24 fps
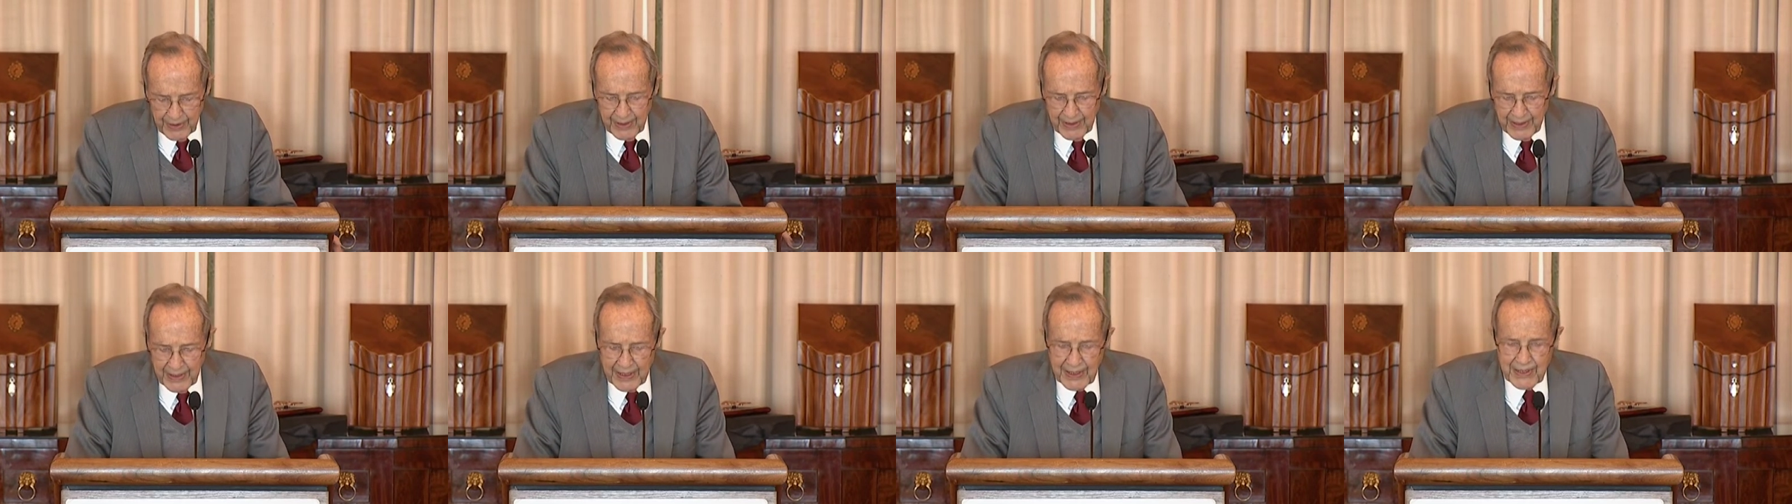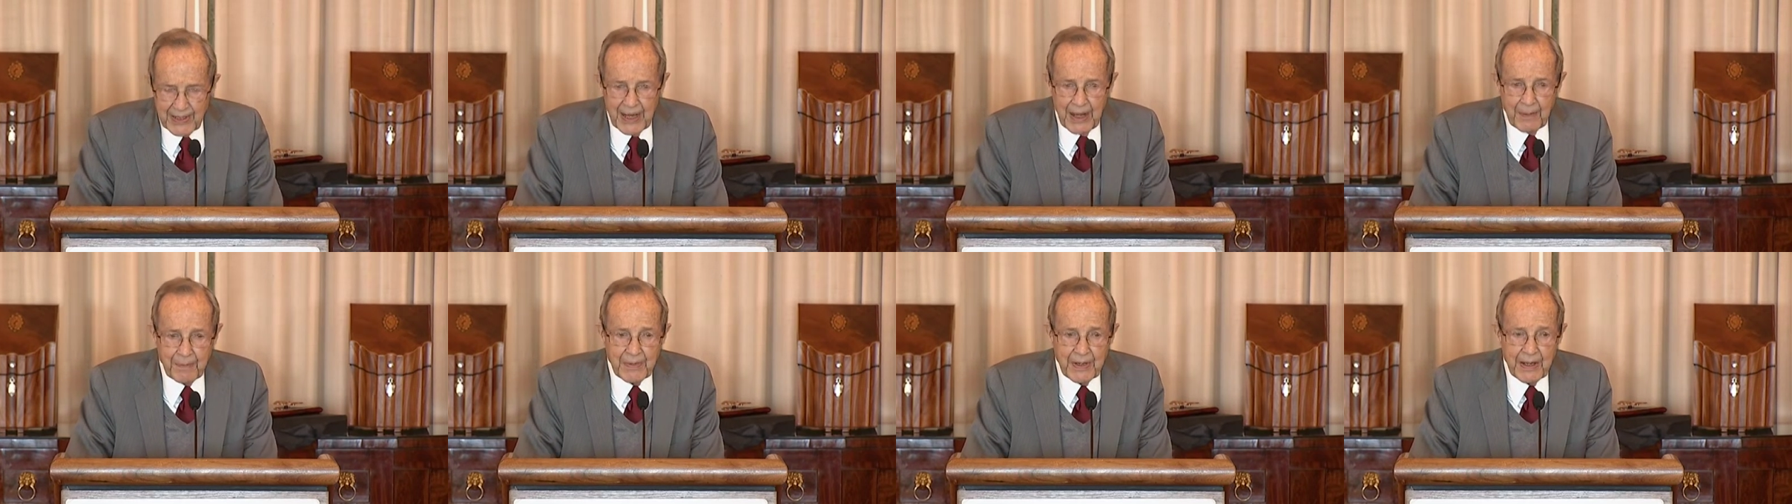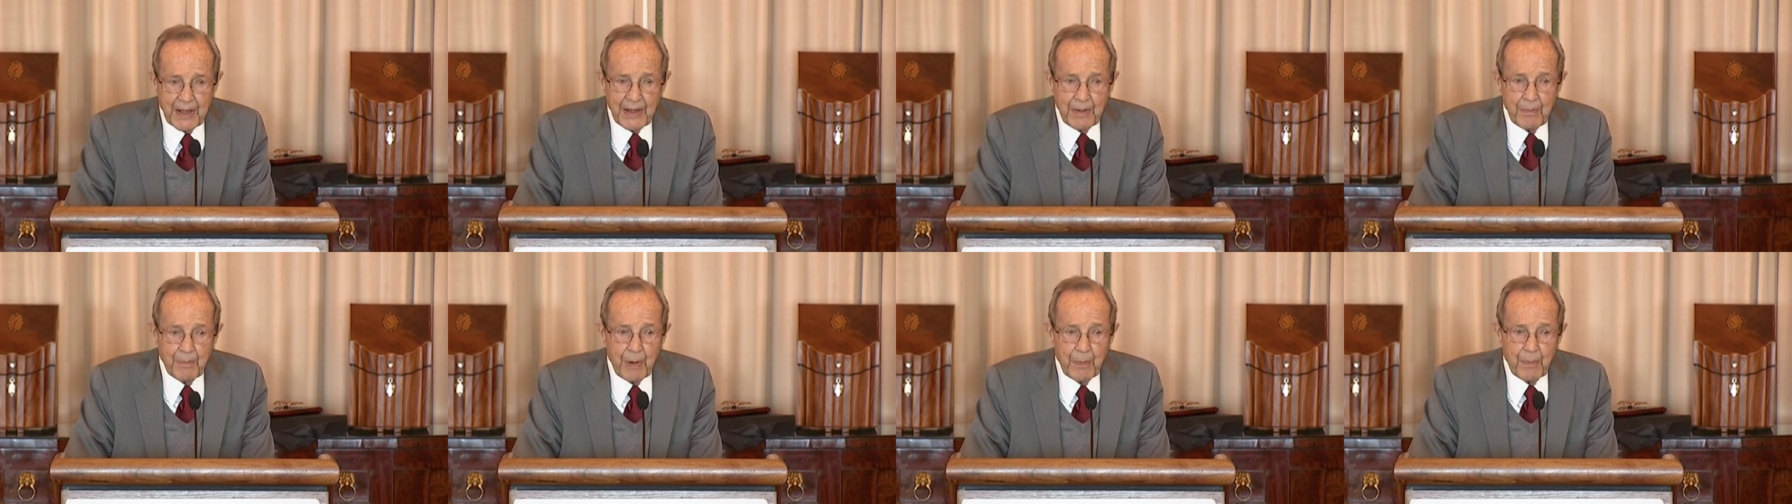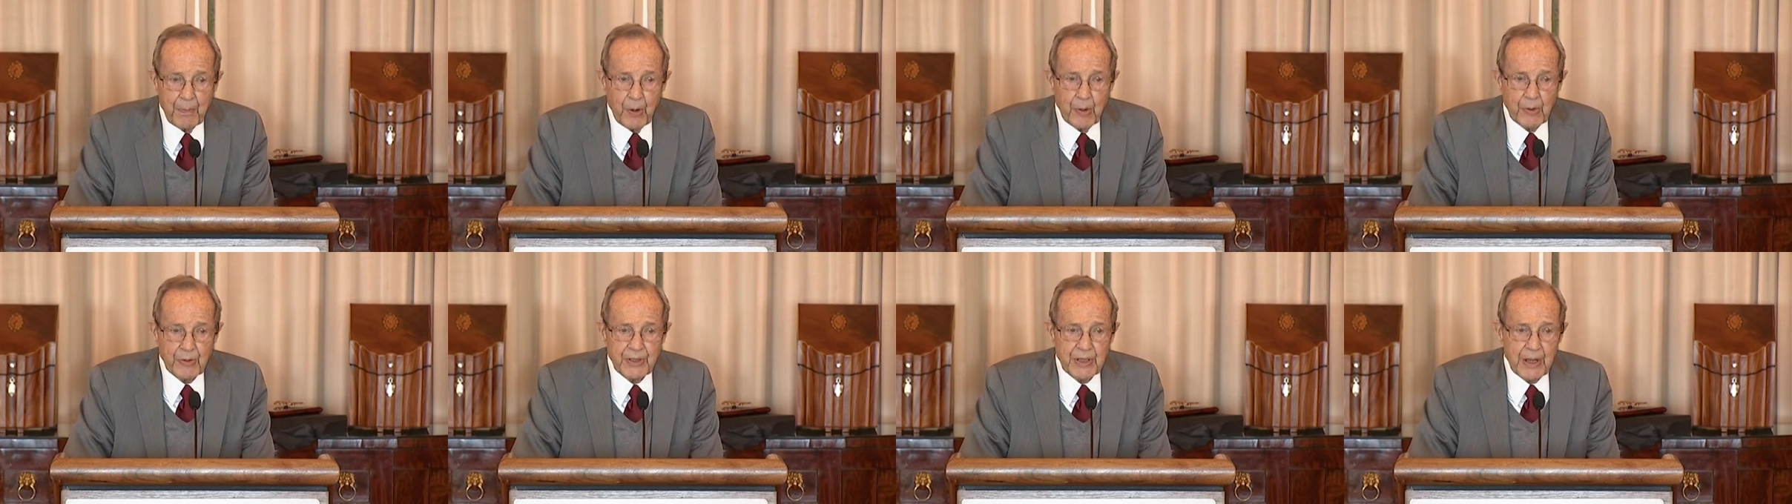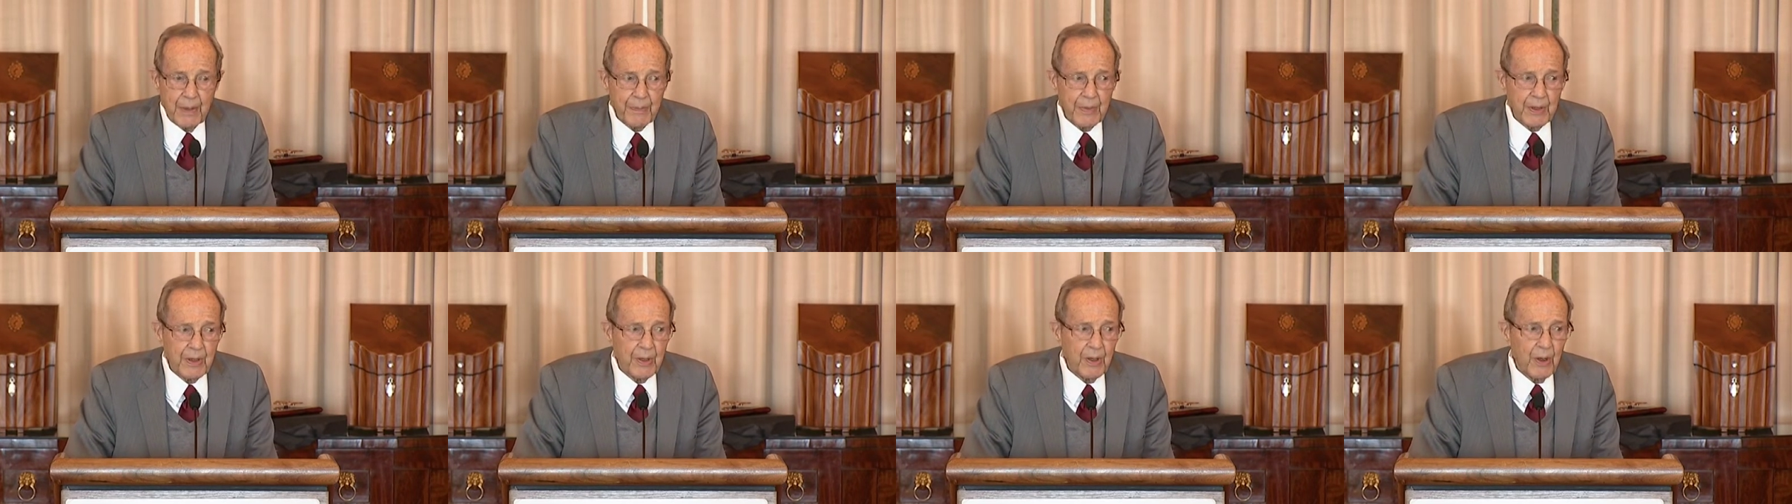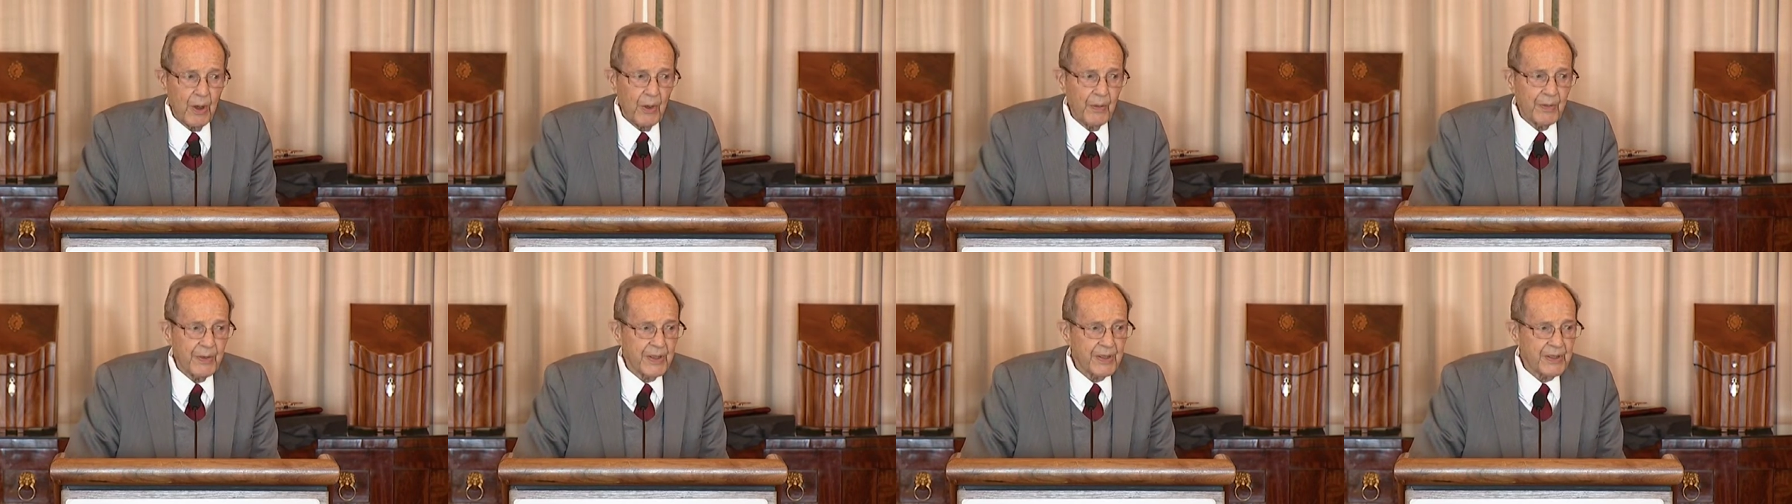and they stepped in and proposed something
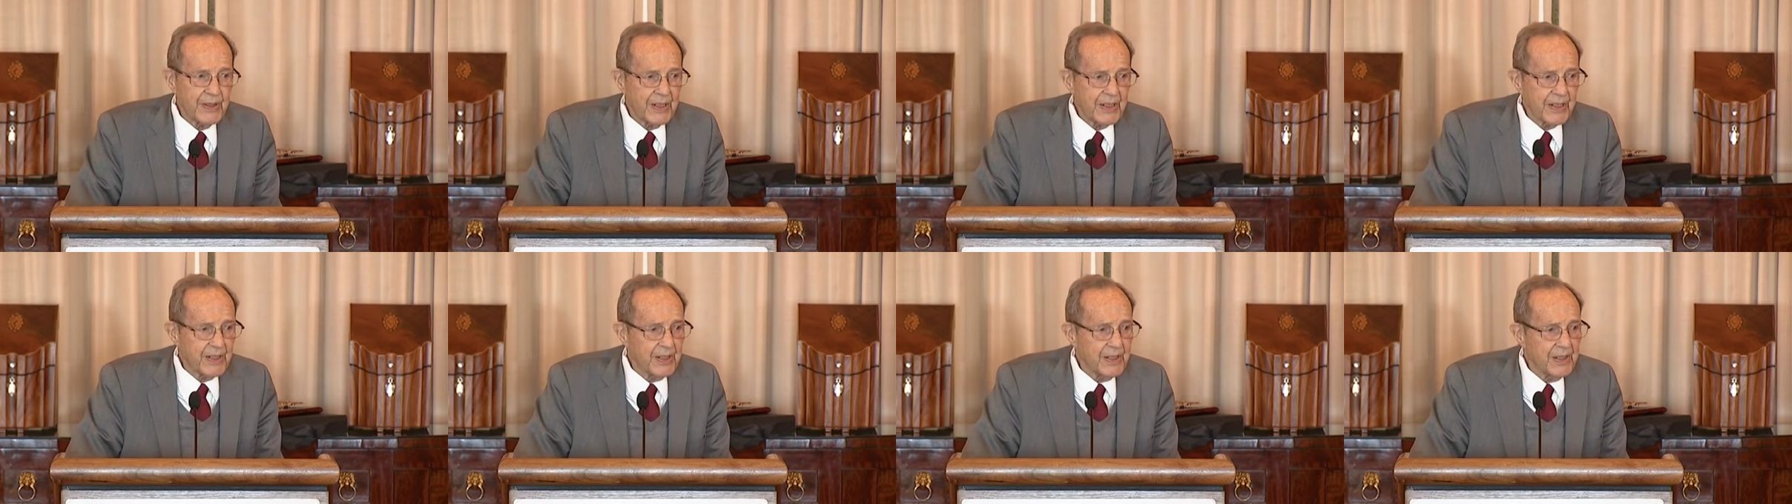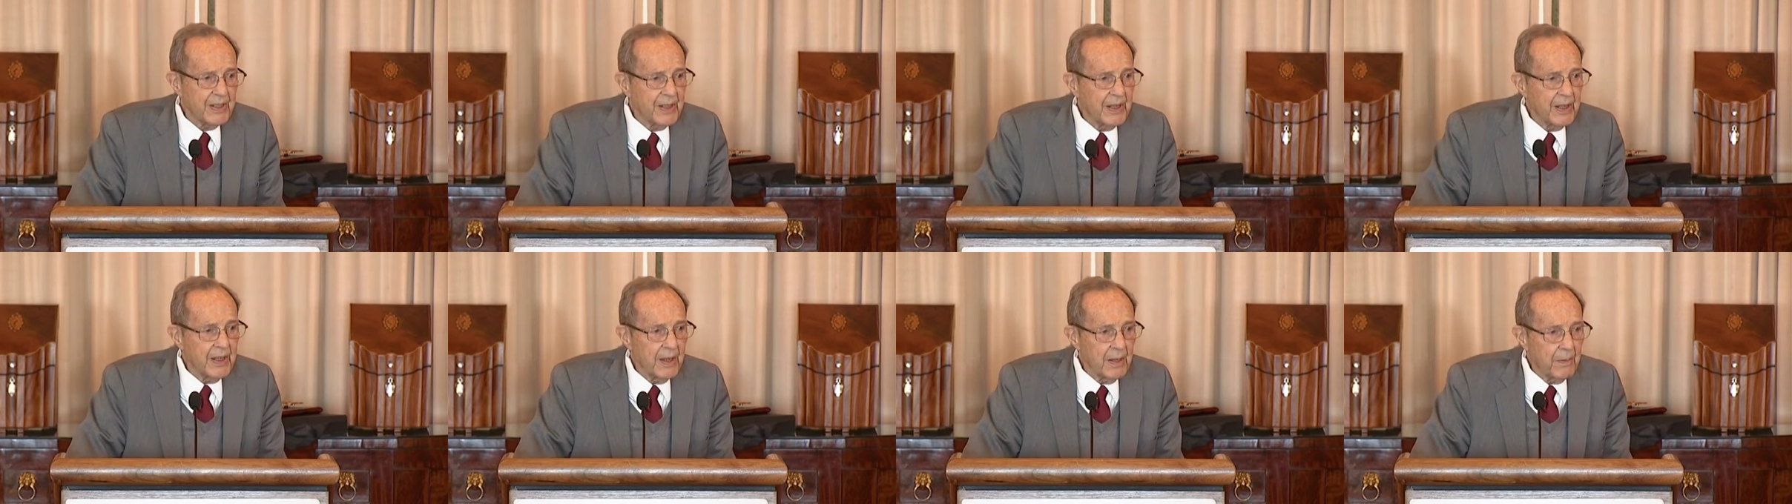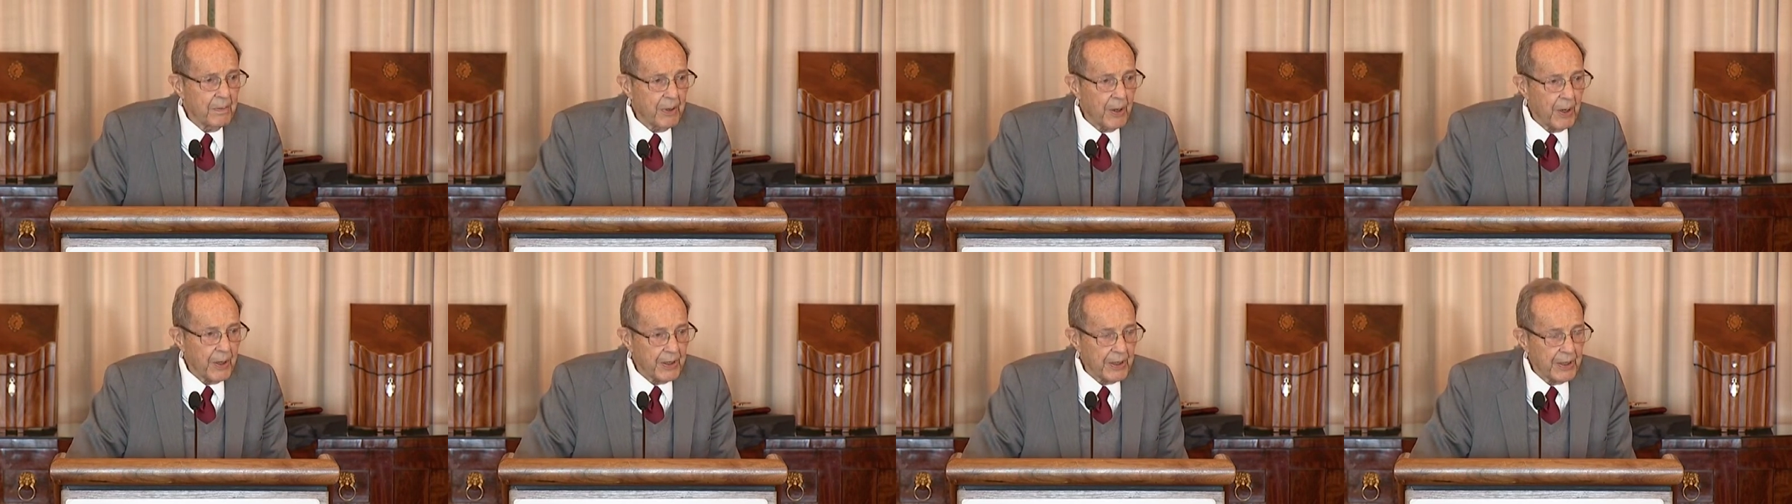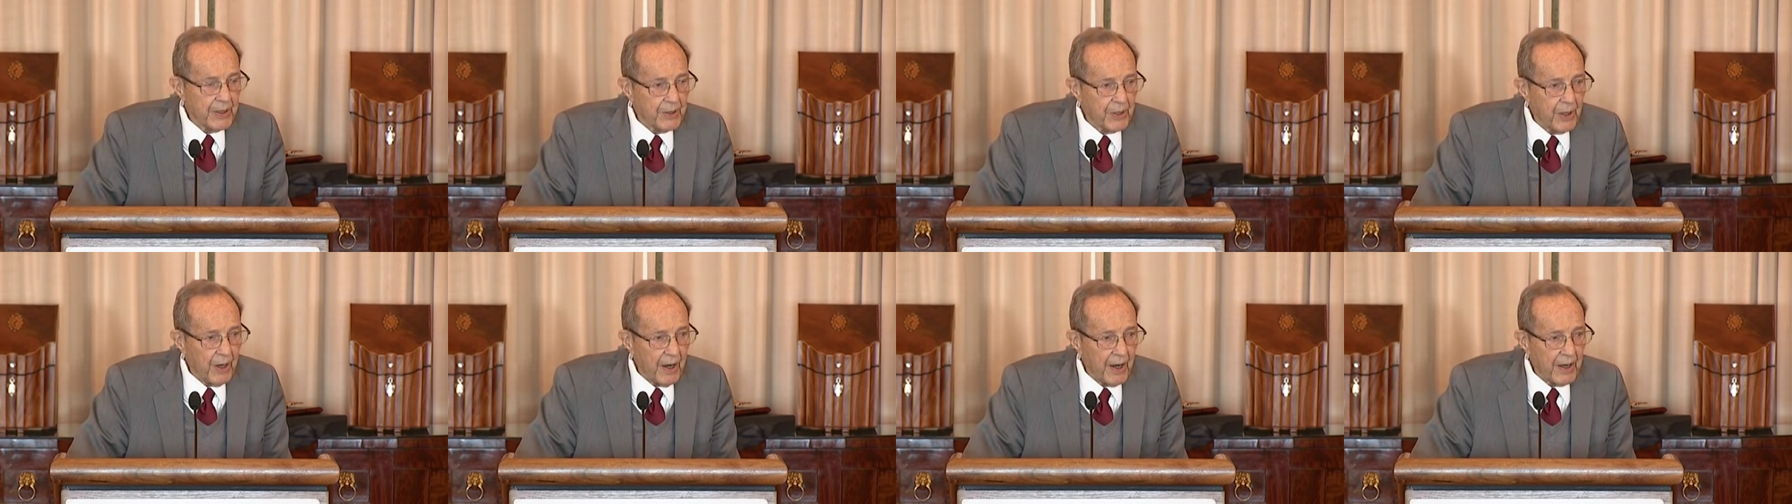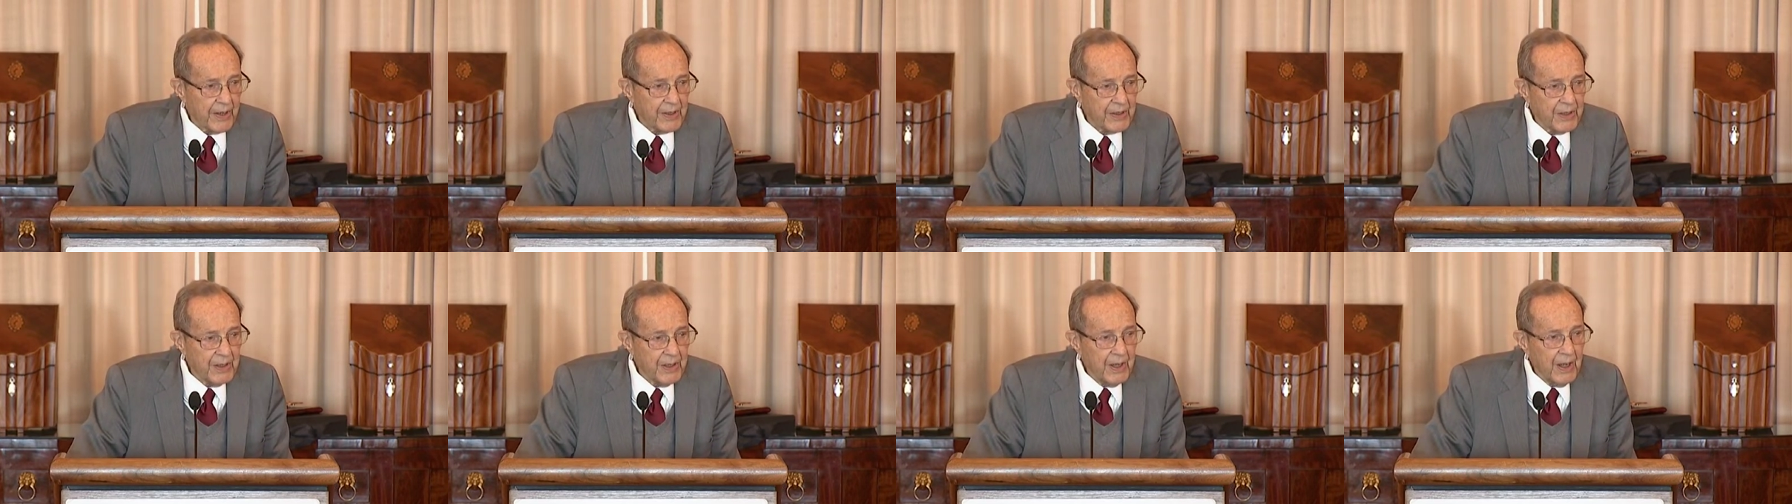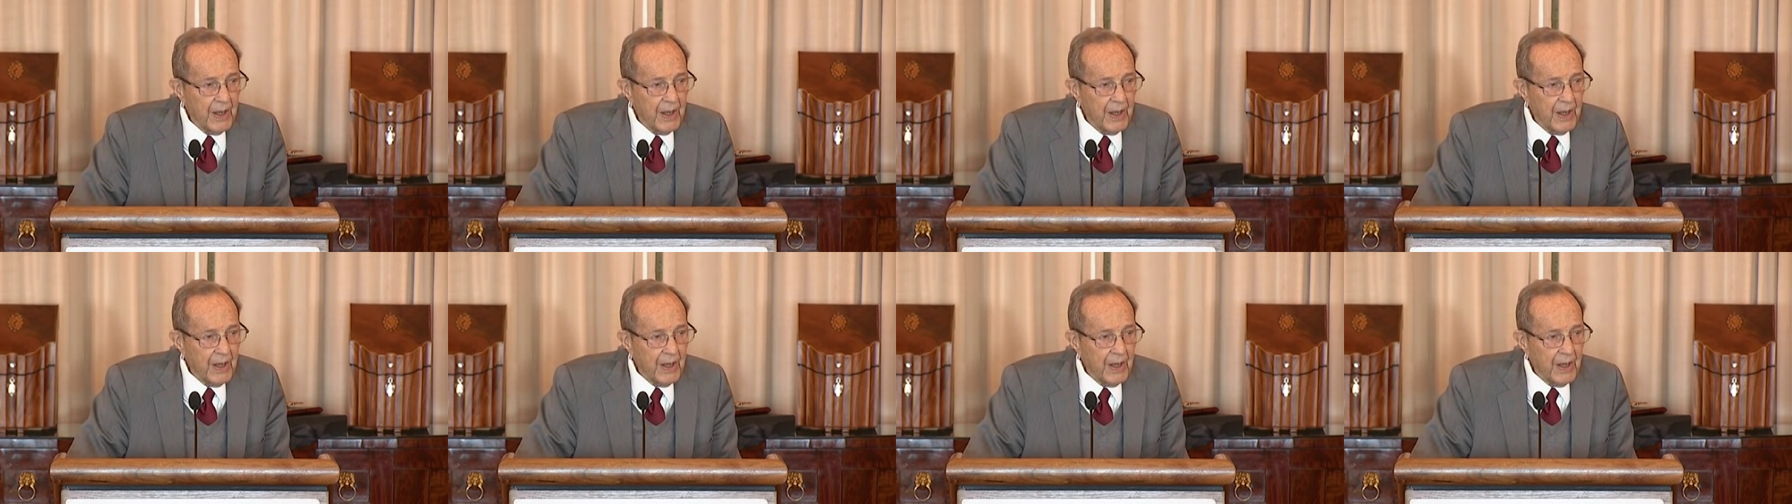called the six-party talks,